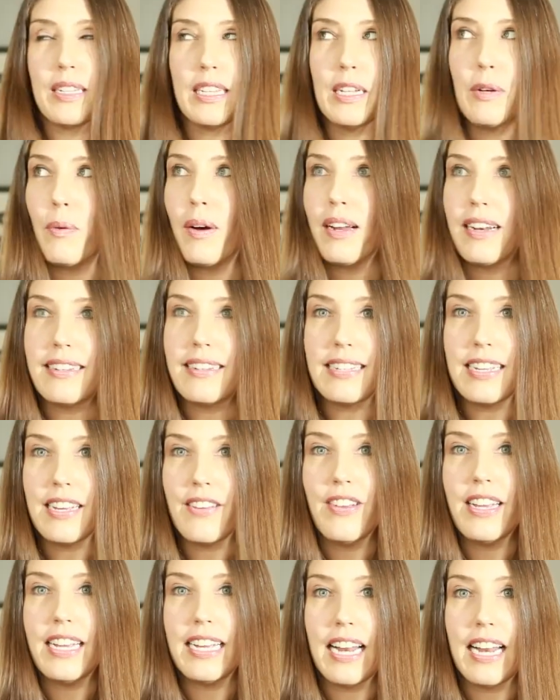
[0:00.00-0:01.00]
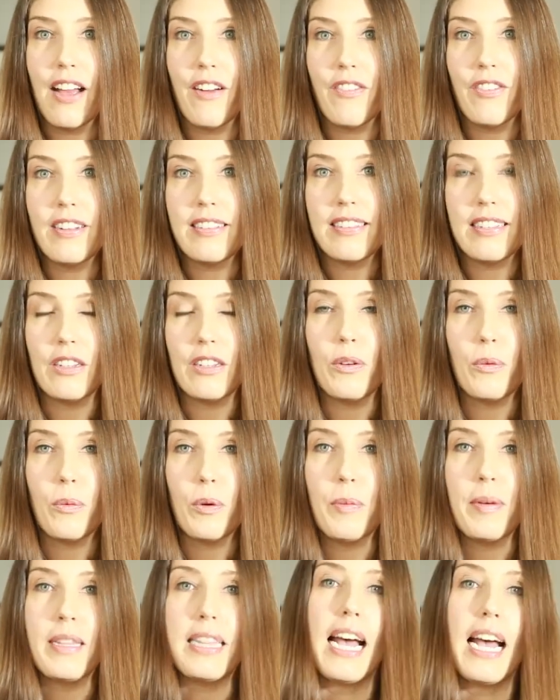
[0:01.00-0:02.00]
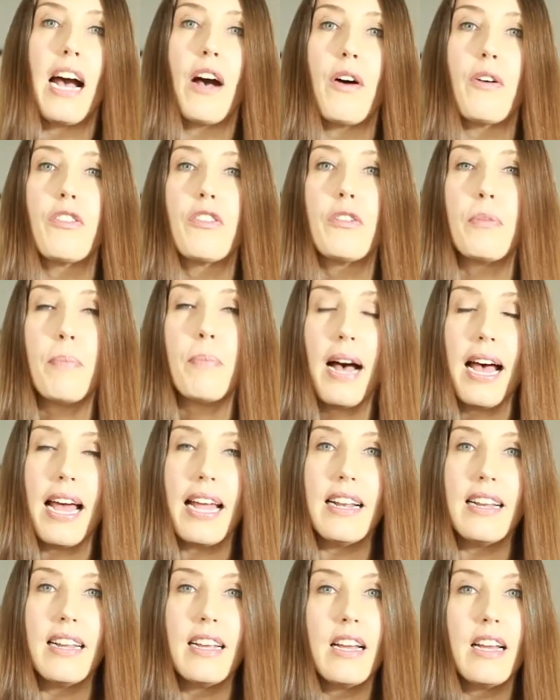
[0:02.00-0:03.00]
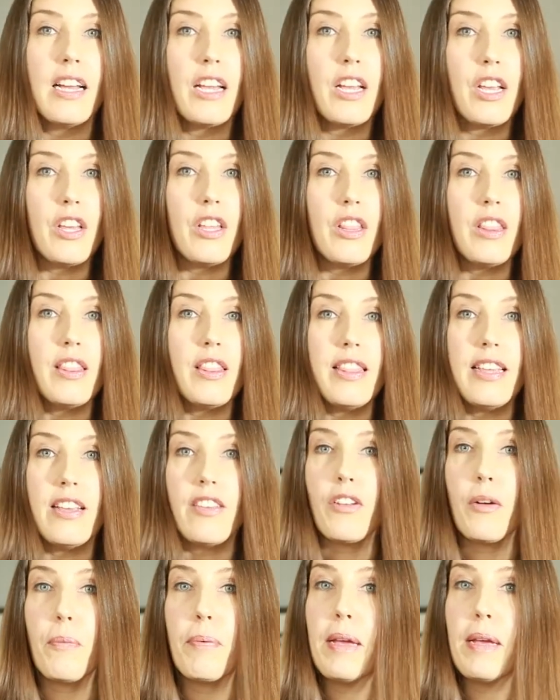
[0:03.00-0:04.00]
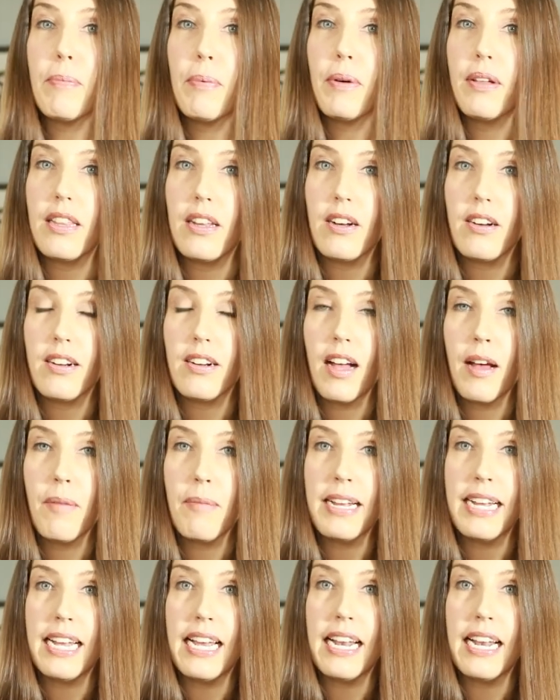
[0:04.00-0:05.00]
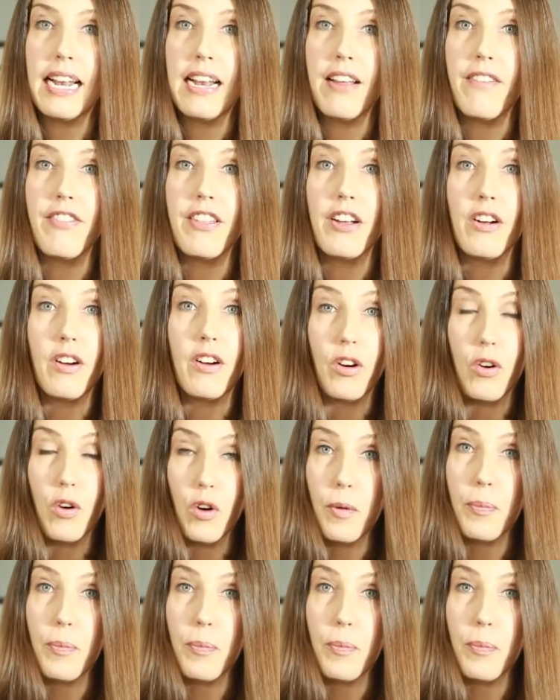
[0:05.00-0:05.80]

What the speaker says: really want a TV in every single room of the house. But these are people that are coming in, and if they're a